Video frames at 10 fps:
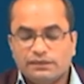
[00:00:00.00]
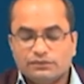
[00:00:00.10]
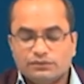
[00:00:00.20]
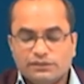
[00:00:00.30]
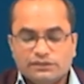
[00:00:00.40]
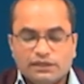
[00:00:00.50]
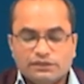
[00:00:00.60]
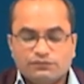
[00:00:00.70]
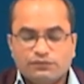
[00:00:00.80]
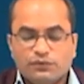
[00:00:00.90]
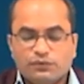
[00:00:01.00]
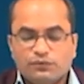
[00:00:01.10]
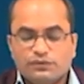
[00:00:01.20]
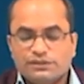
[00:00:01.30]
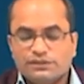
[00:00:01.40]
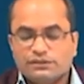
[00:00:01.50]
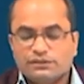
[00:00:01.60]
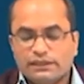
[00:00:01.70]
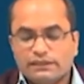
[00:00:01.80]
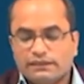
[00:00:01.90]
So, these are the four roots here
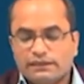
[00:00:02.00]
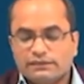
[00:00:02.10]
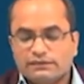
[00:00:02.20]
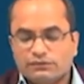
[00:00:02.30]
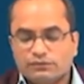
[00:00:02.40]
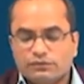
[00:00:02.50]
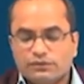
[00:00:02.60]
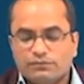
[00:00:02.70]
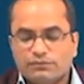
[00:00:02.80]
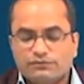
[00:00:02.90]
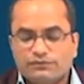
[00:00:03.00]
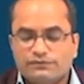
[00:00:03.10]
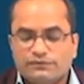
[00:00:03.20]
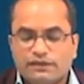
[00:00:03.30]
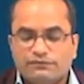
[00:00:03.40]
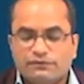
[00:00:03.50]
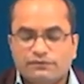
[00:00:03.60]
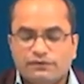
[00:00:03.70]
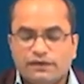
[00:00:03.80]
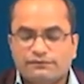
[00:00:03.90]
and then the root number fifth
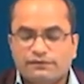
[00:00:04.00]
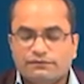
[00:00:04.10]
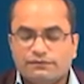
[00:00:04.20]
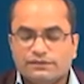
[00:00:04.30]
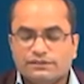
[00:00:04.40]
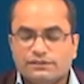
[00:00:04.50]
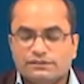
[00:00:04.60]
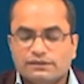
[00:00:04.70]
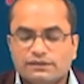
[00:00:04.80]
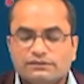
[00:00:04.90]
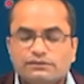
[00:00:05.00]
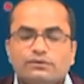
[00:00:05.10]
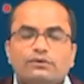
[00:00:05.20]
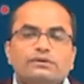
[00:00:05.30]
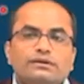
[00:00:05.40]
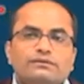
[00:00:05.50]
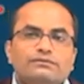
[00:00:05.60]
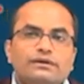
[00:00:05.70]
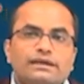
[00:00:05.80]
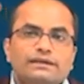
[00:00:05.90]
alpha 5, alpha 6 and so on
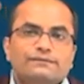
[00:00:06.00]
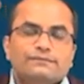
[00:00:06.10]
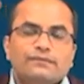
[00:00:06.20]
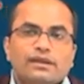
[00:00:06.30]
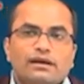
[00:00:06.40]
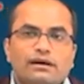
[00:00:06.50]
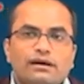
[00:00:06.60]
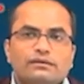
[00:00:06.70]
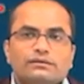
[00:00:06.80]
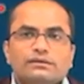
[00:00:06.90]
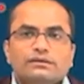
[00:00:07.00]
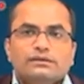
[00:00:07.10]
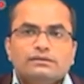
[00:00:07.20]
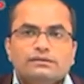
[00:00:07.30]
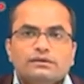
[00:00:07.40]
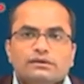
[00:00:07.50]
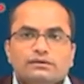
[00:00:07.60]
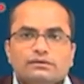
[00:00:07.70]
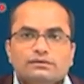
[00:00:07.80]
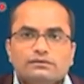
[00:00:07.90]
alpha n are
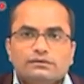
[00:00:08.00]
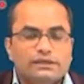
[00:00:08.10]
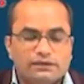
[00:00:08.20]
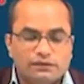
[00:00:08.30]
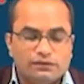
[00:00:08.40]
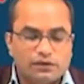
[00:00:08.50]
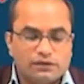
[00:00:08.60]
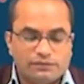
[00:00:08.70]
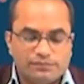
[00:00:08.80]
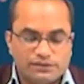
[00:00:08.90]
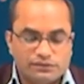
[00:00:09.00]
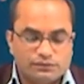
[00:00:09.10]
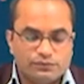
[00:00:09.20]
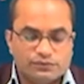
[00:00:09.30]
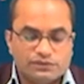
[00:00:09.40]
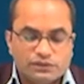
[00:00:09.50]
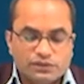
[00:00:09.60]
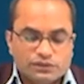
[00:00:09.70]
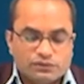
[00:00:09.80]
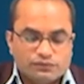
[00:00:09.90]
the real non repeated roots.
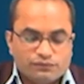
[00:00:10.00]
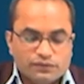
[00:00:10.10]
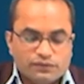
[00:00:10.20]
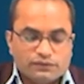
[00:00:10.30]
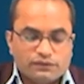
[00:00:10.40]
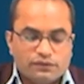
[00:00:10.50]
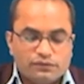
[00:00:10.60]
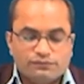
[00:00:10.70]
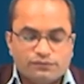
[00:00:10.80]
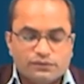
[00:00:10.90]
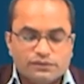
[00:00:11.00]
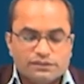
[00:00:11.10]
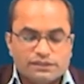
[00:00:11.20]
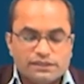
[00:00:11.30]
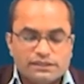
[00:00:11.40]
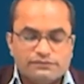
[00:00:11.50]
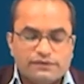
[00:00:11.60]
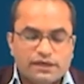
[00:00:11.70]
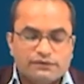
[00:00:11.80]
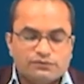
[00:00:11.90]
So, for now for this case
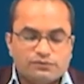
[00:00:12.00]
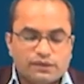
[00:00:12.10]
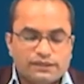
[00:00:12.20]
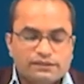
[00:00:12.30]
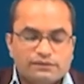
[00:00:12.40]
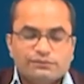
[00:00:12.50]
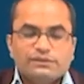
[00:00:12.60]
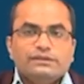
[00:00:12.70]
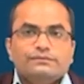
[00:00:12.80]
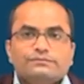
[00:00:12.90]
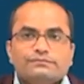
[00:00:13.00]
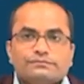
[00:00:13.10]
we have to write down the